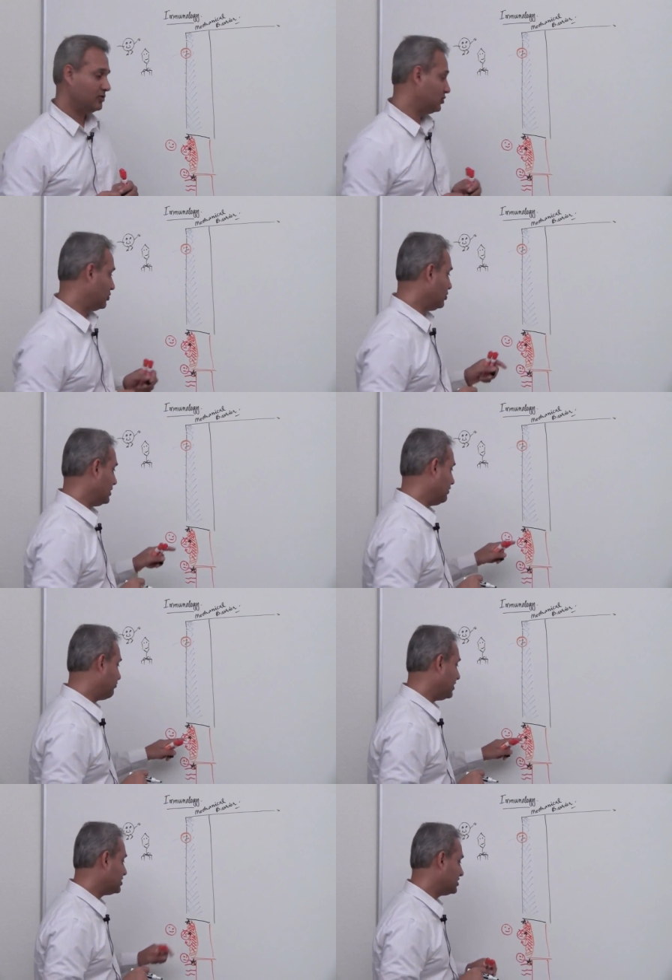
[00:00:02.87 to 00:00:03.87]
So
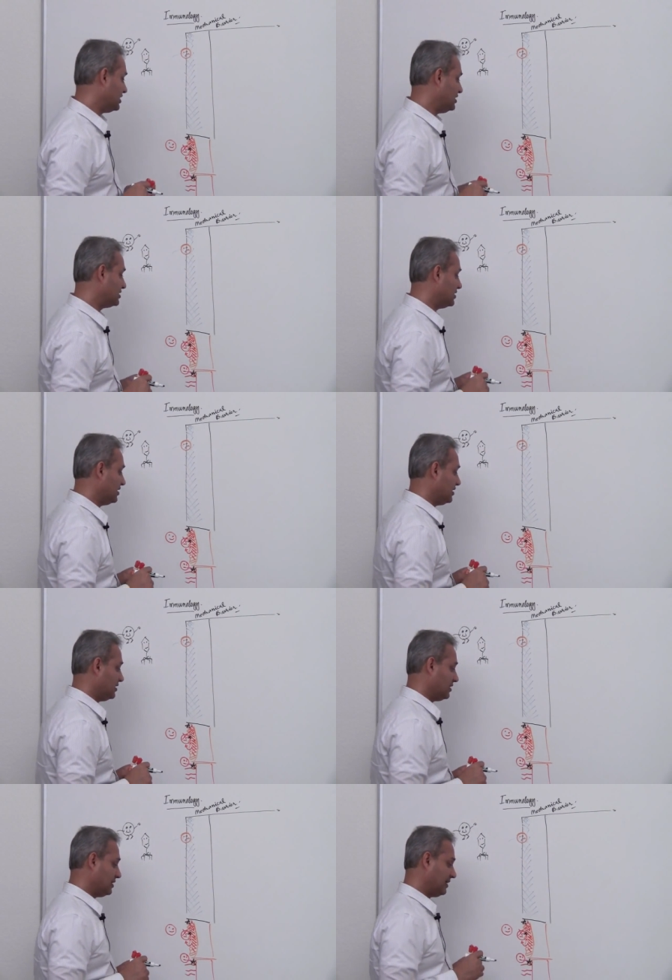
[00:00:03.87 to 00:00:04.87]
defensins
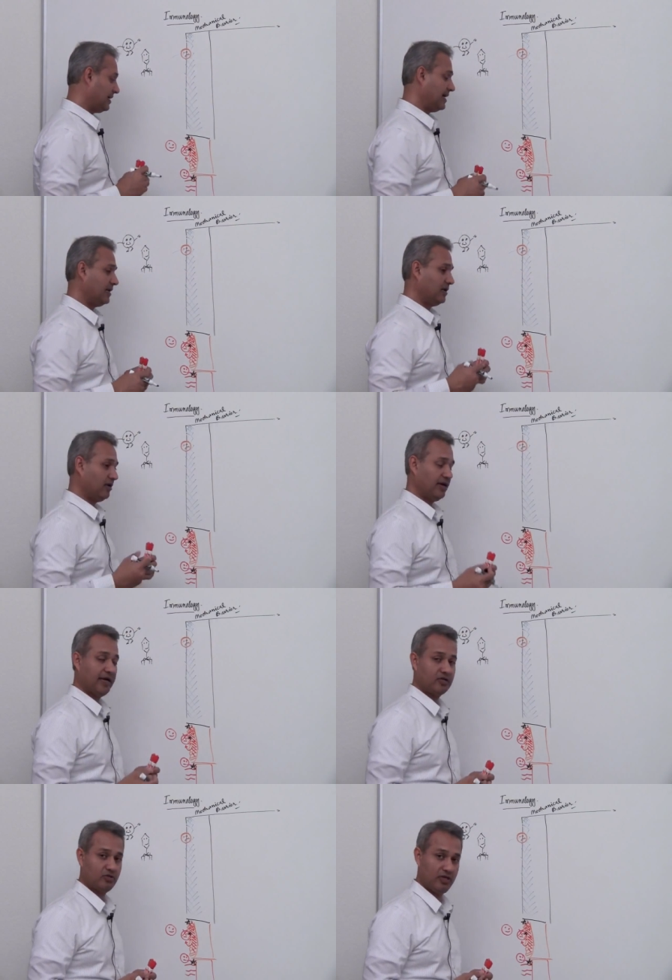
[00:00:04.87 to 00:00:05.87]
can
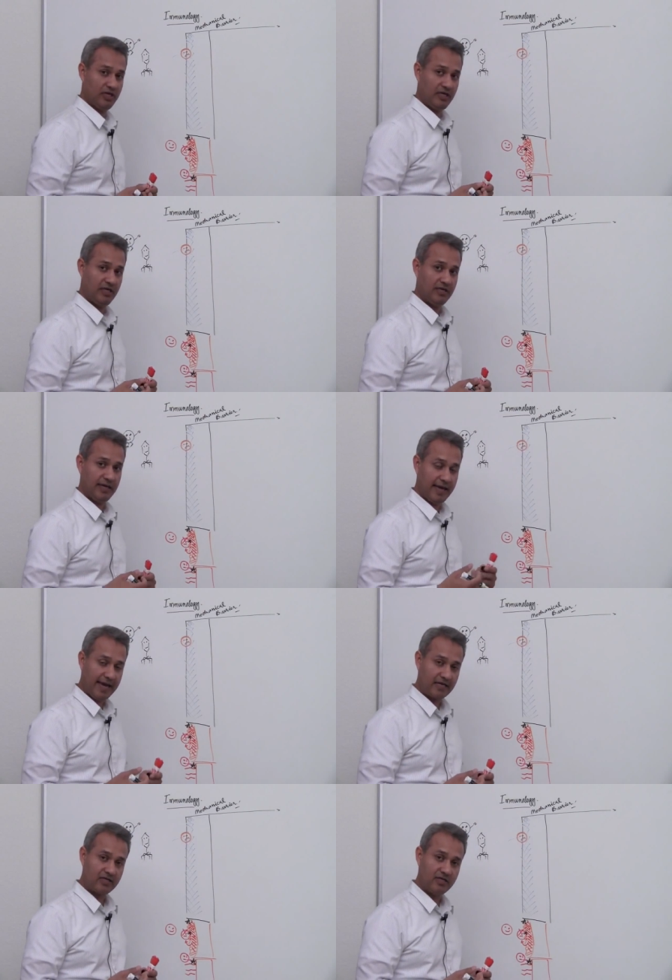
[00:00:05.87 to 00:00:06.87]
actually
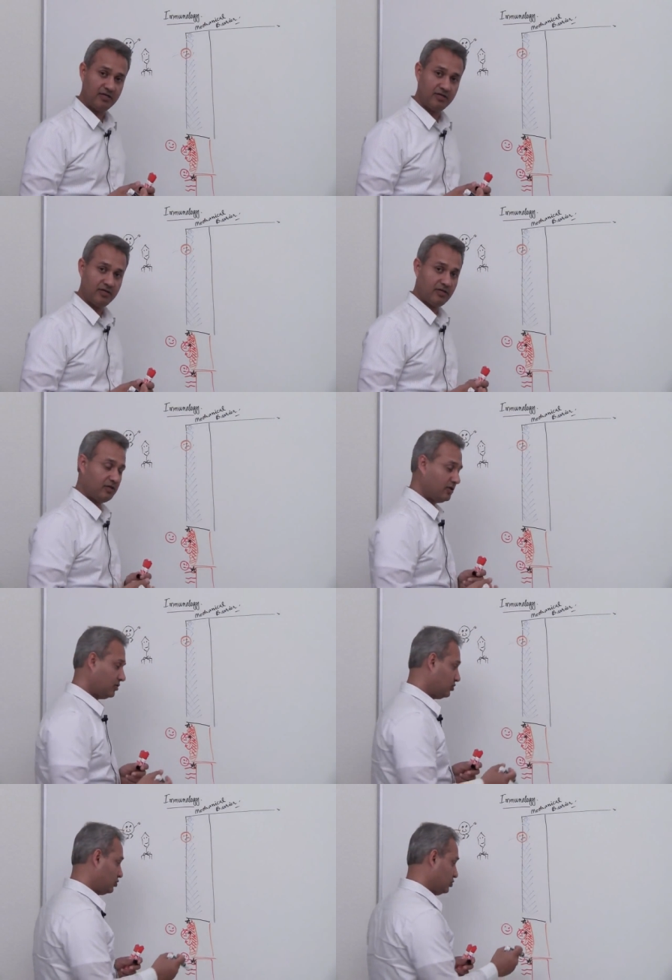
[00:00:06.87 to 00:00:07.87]
act
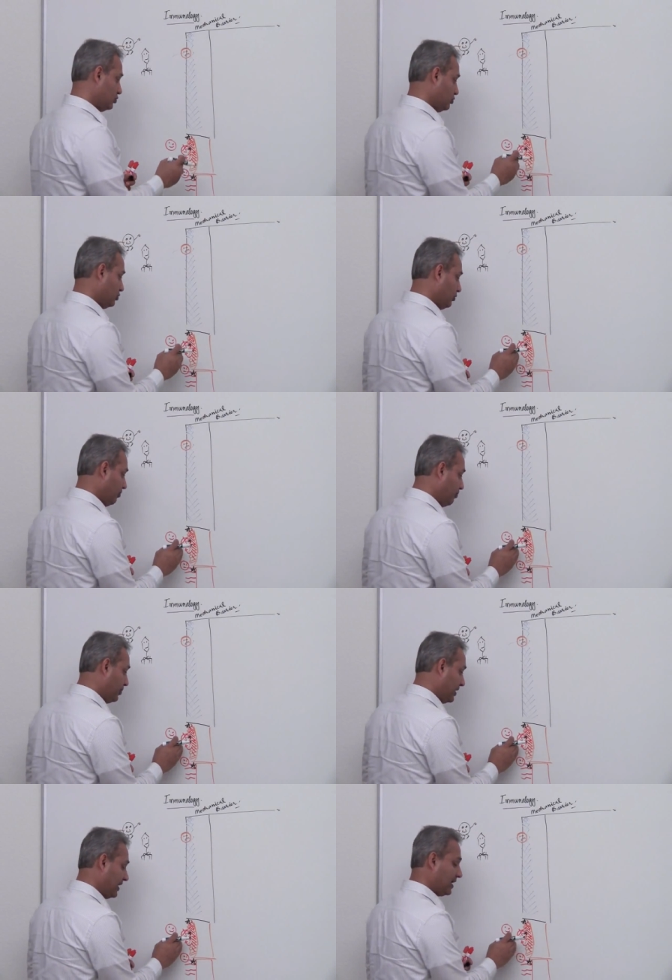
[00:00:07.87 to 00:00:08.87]
to
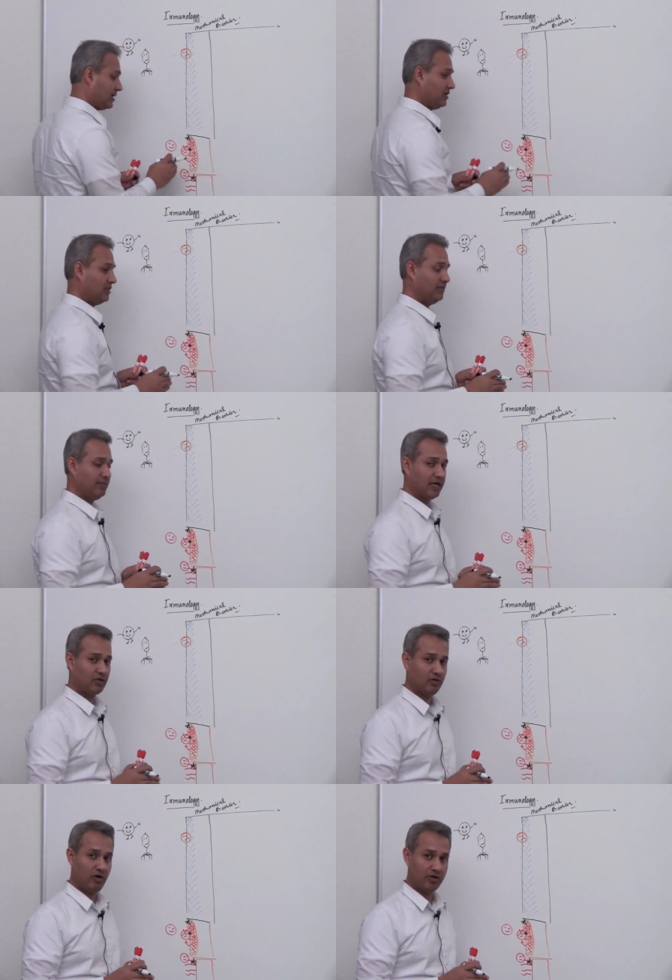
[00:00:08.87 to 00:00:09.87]
break the
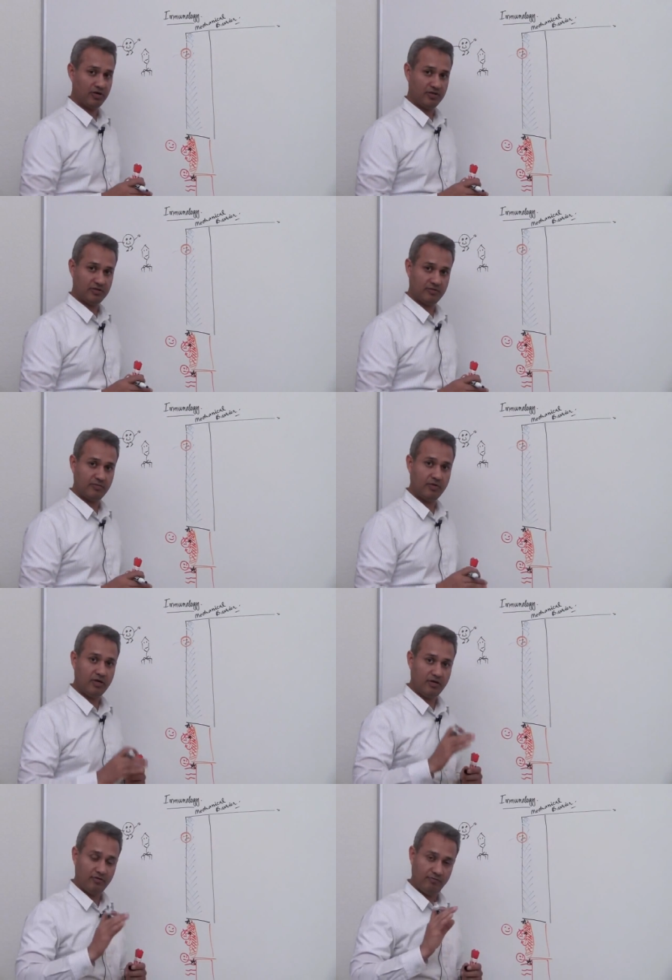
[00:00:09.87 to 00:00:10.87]
microorganism
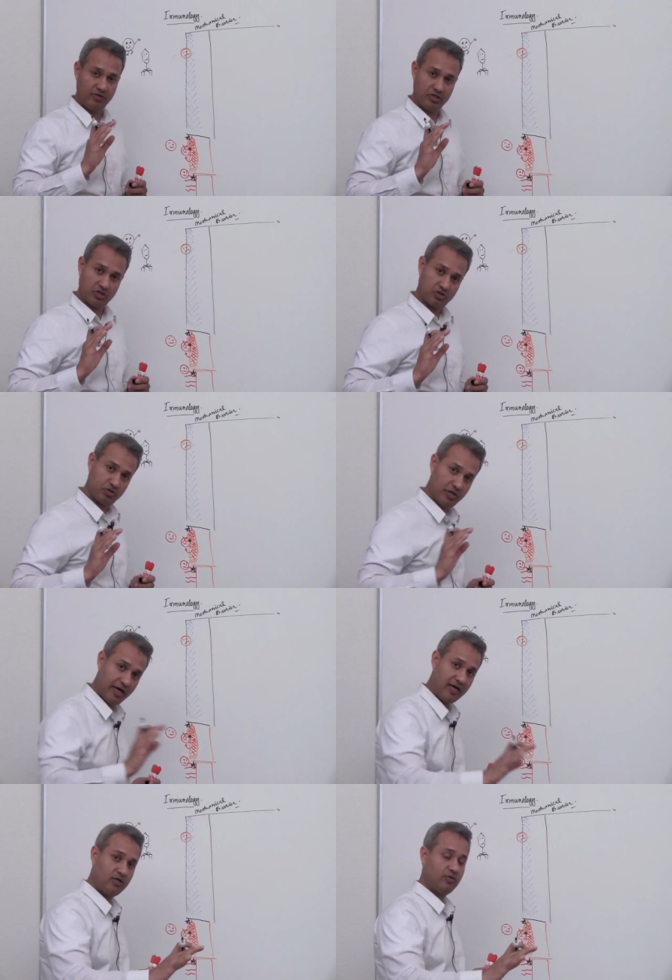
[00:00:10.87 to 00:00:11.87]
which is
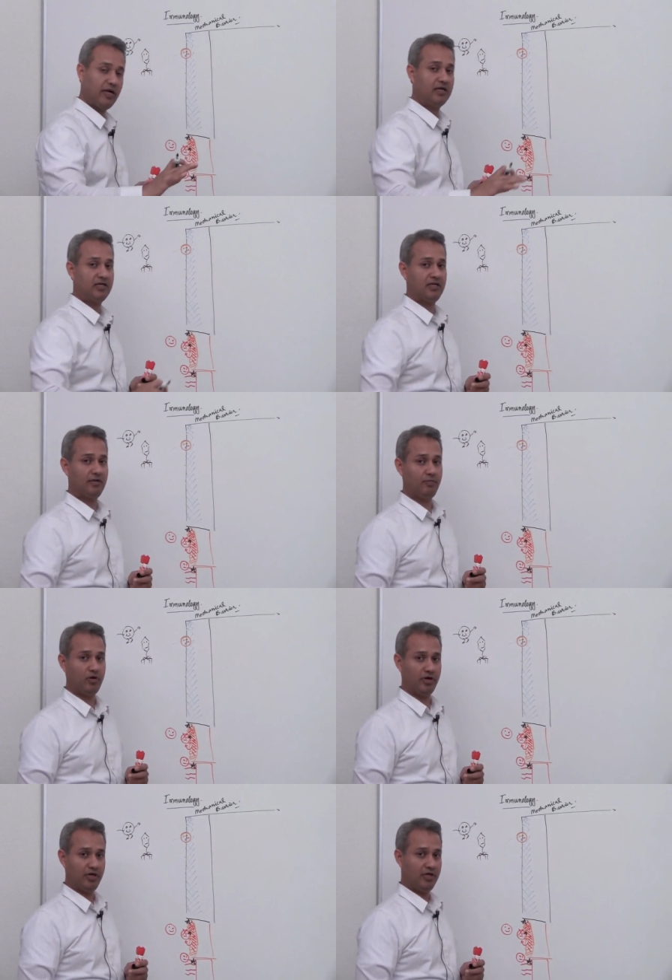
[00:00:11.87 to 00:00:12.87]
trying to enter our
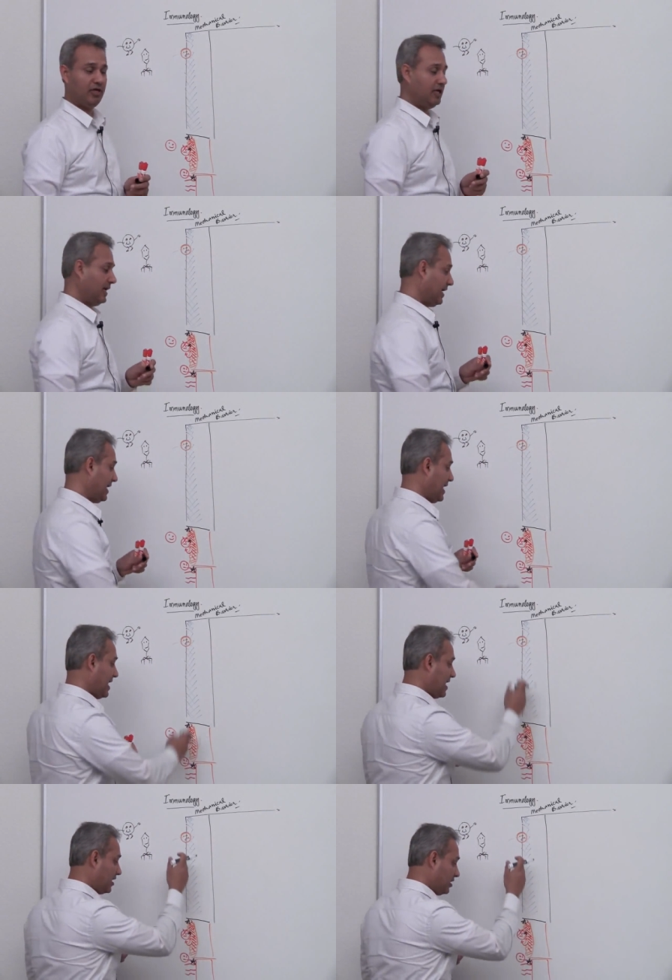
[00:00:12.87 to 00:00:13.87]
body
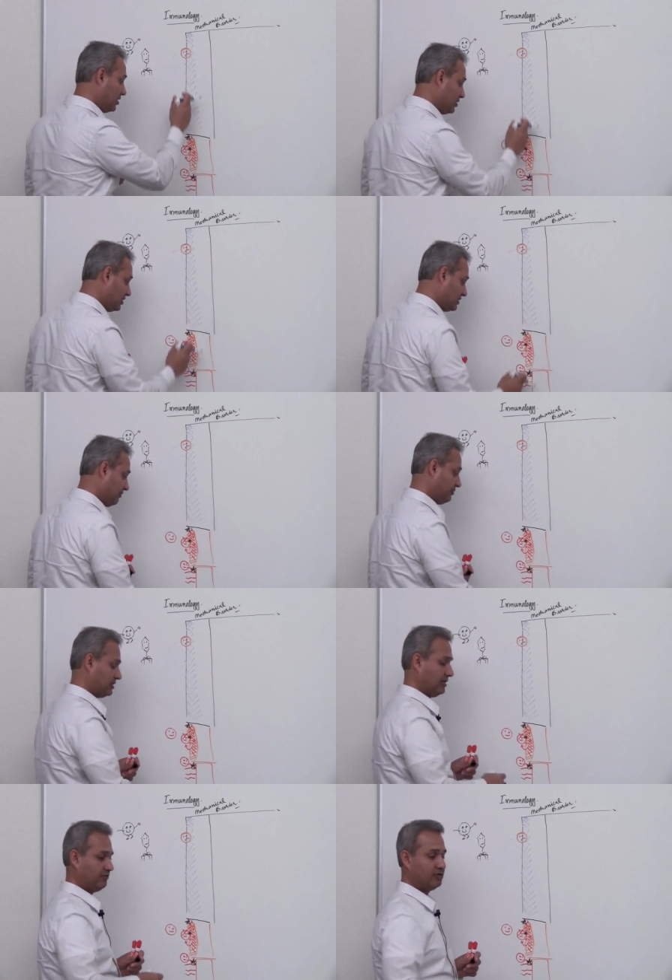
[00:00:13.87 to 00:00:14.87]
at the
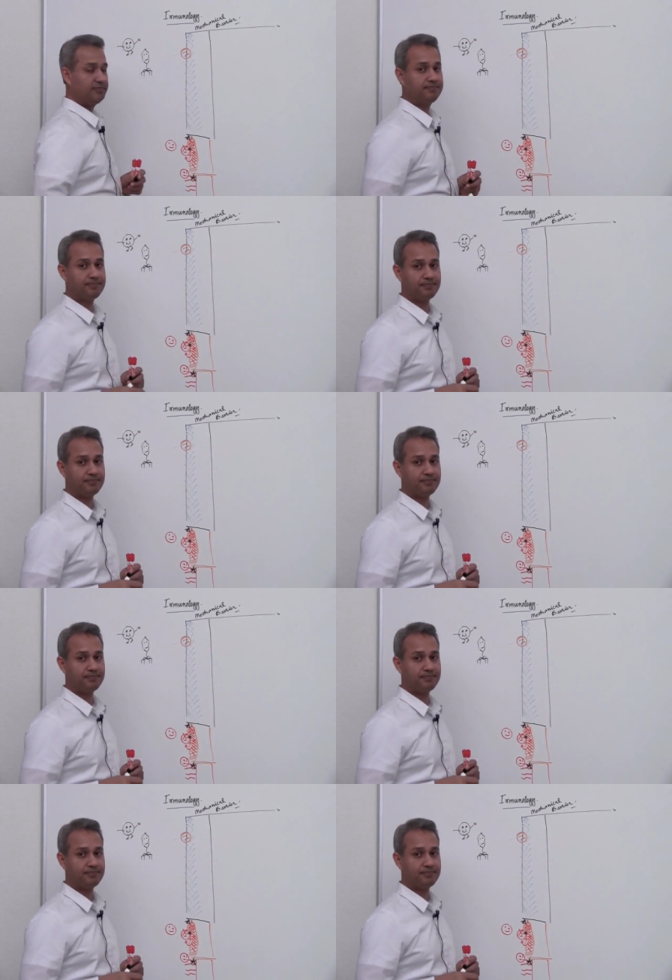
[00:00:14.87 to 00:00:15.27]
surface level.